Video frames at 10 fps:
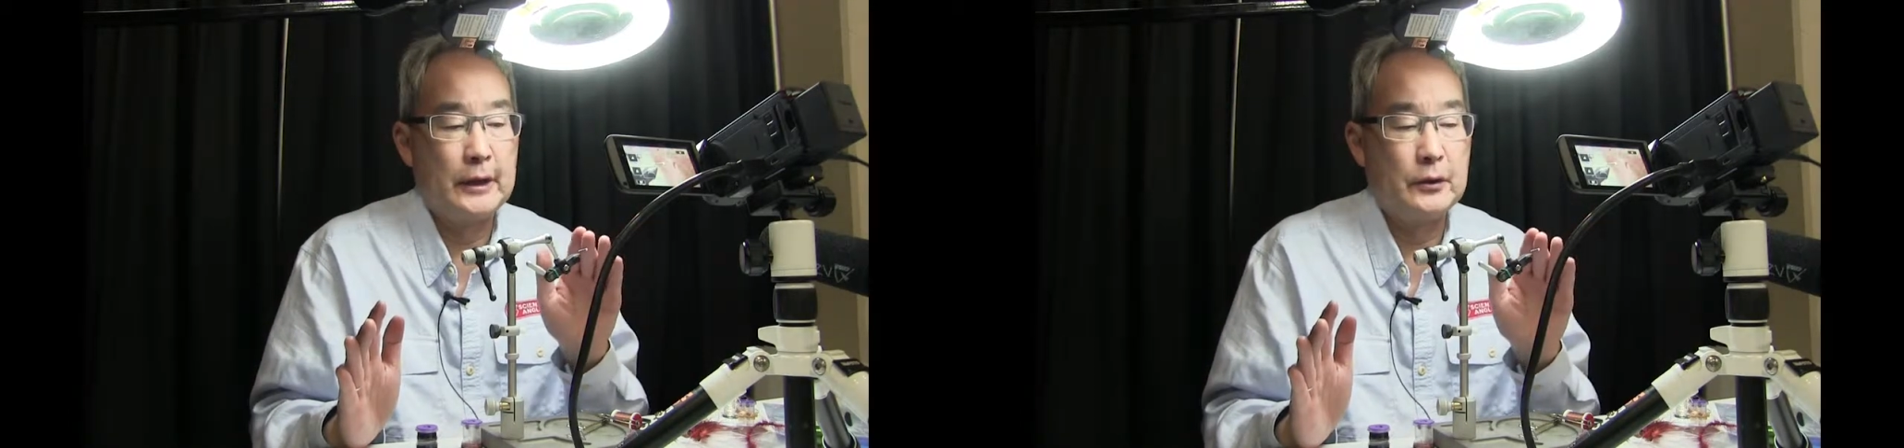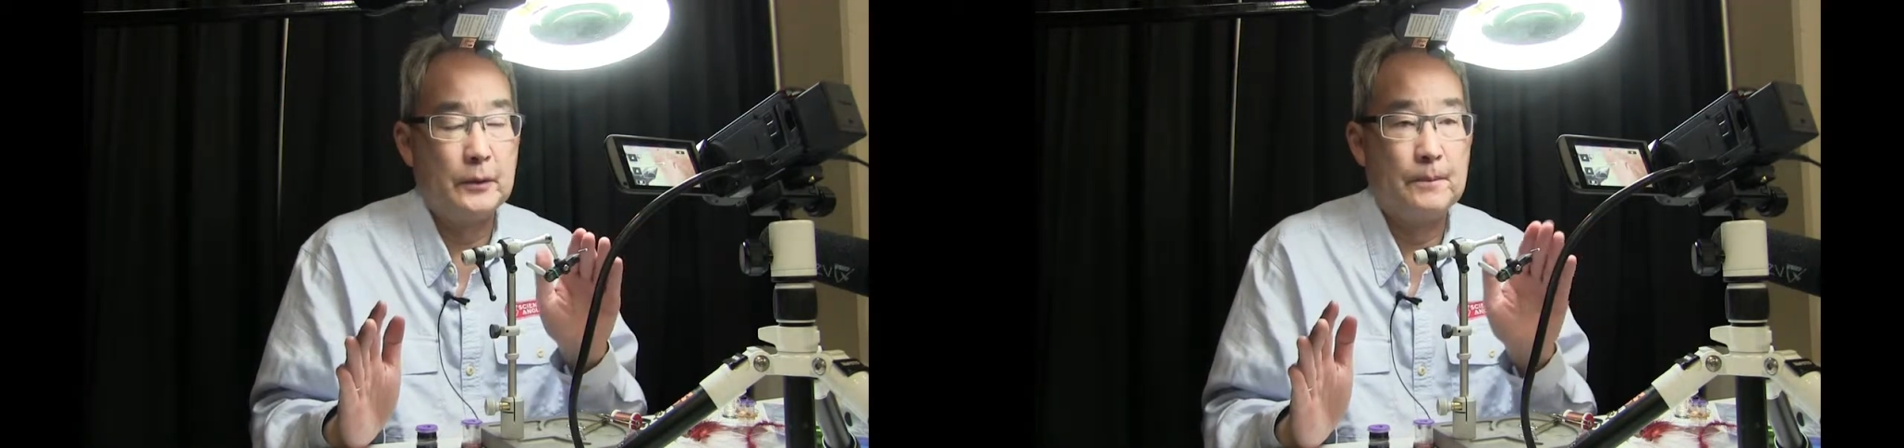
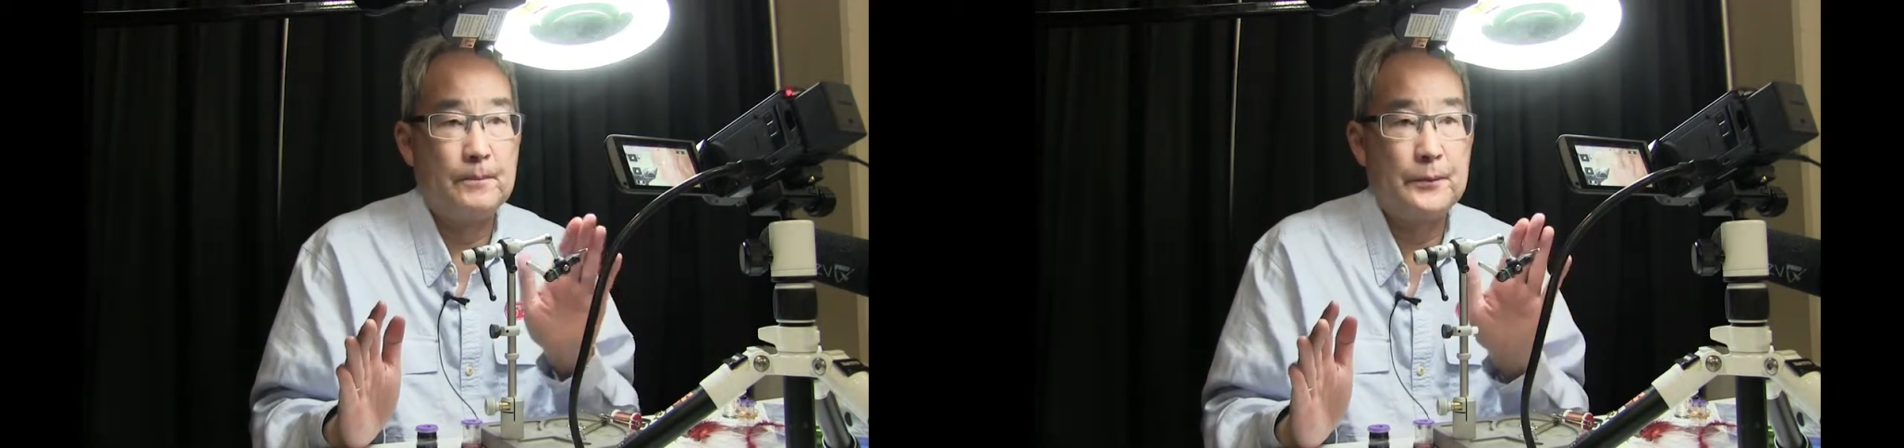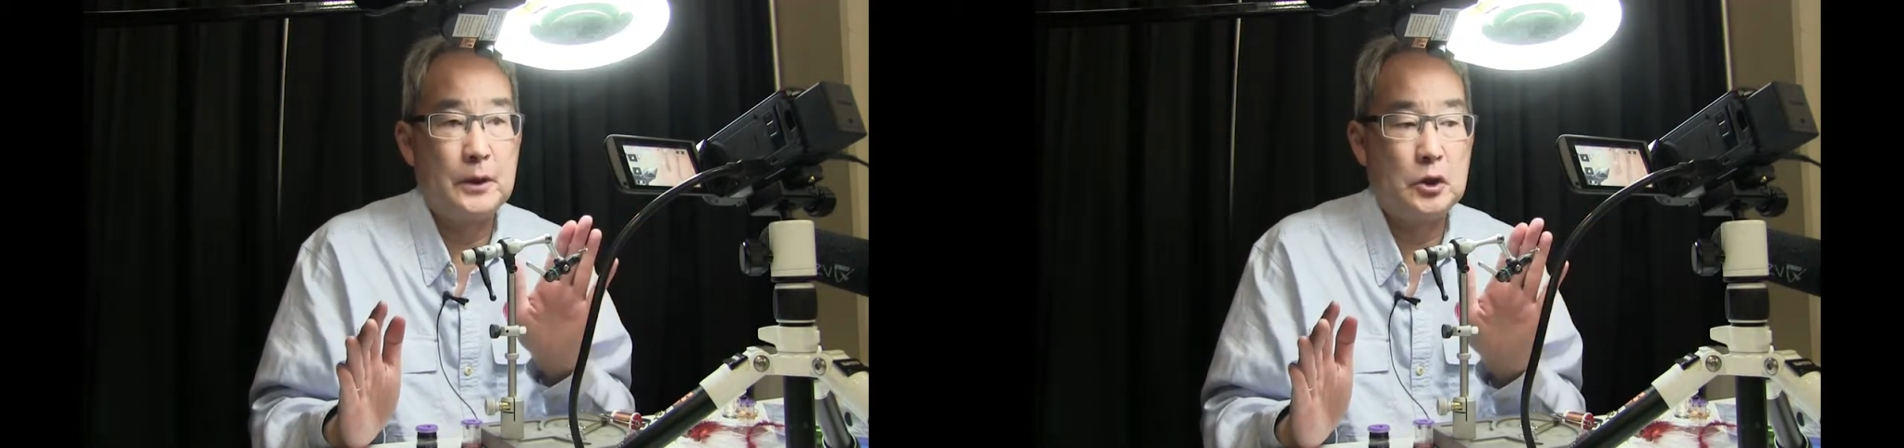either
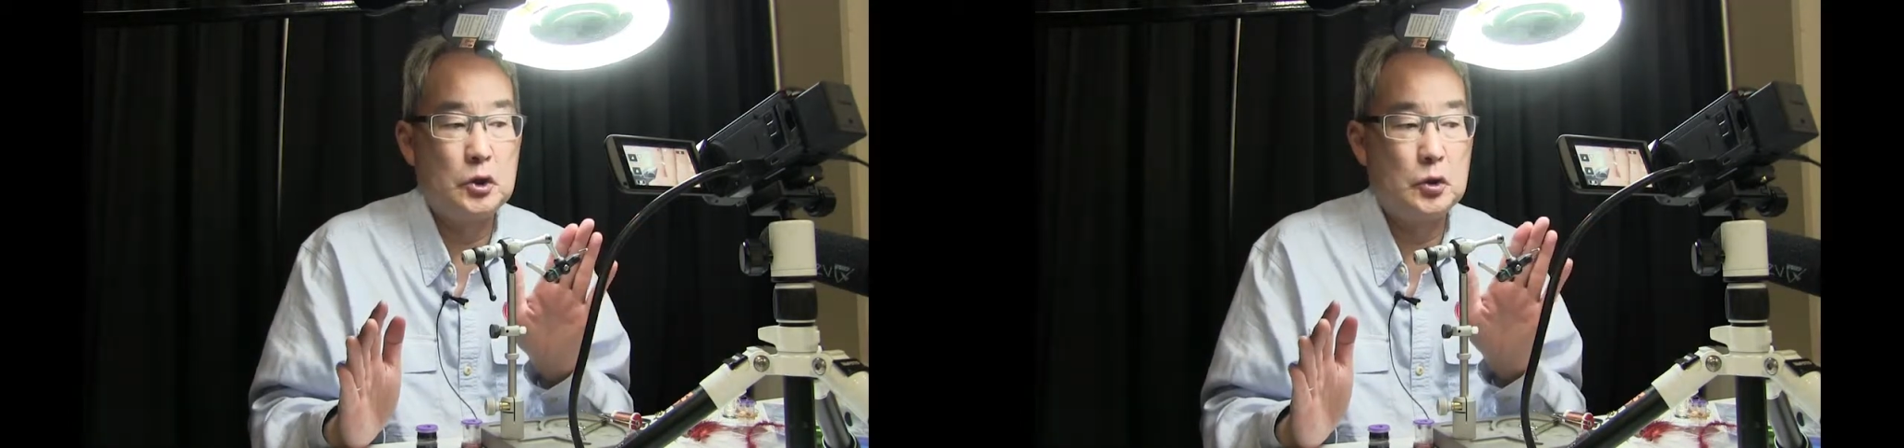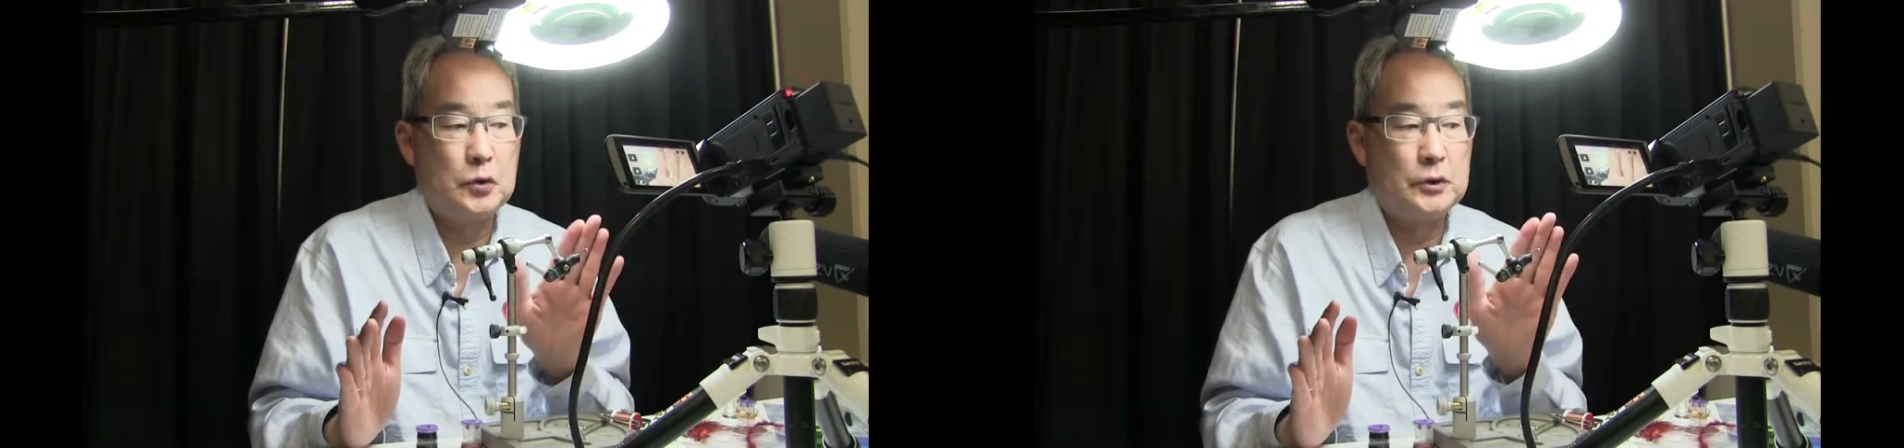
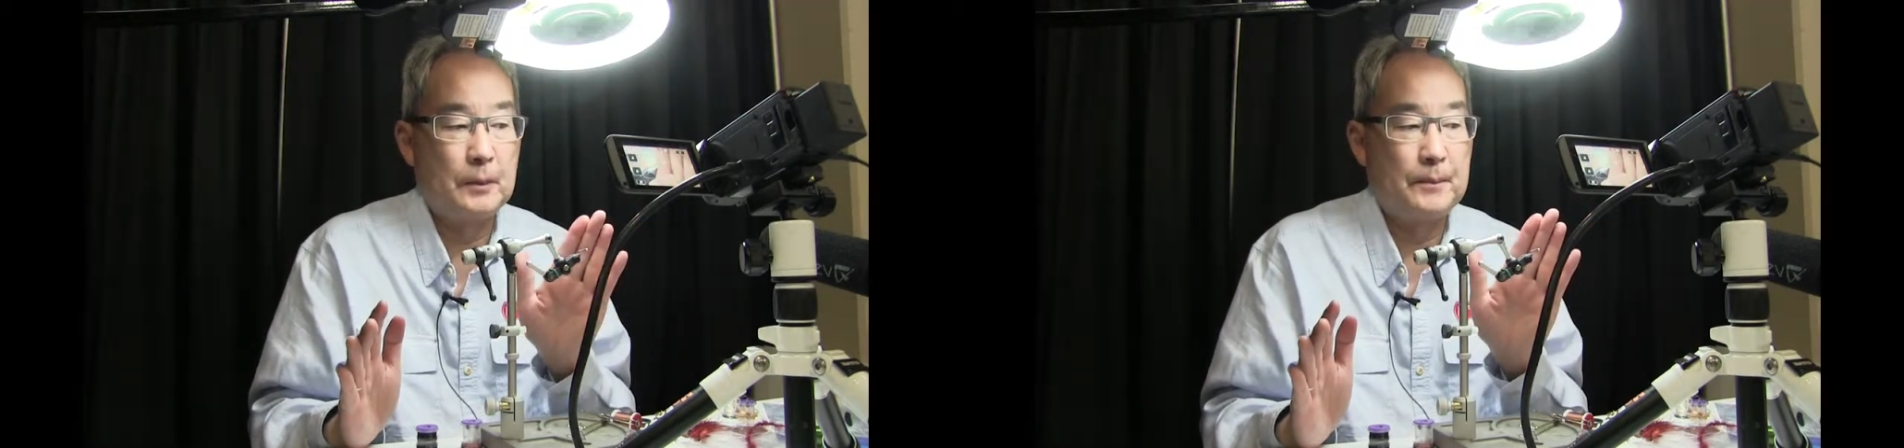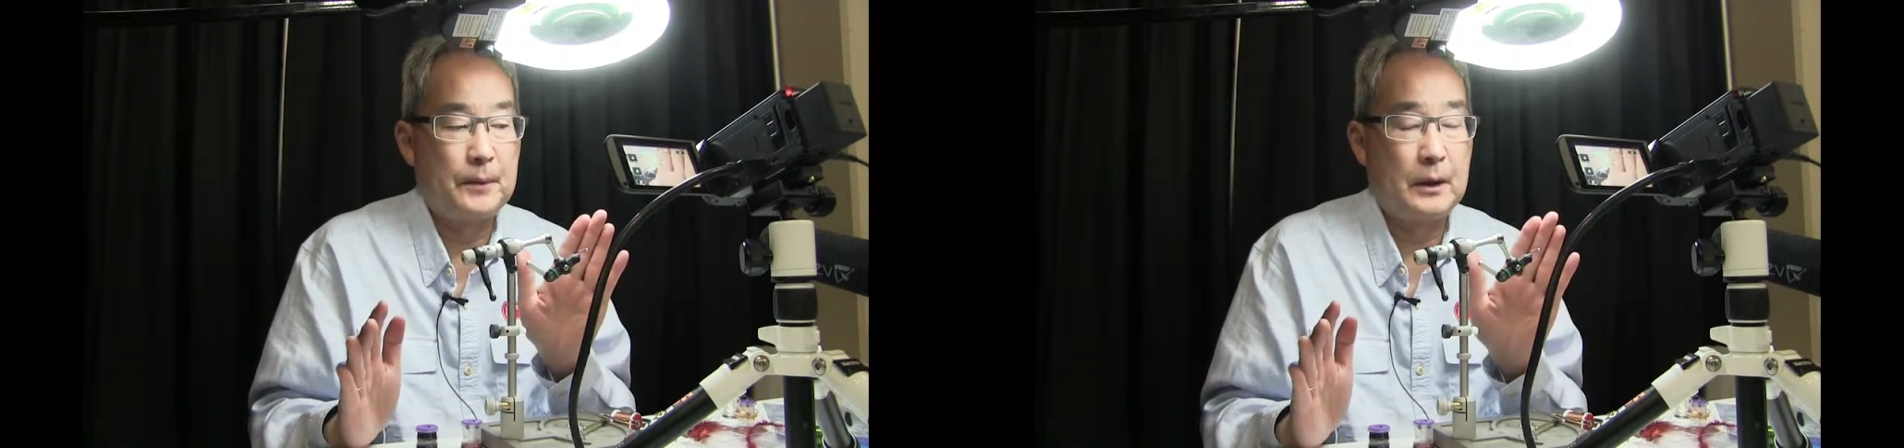use a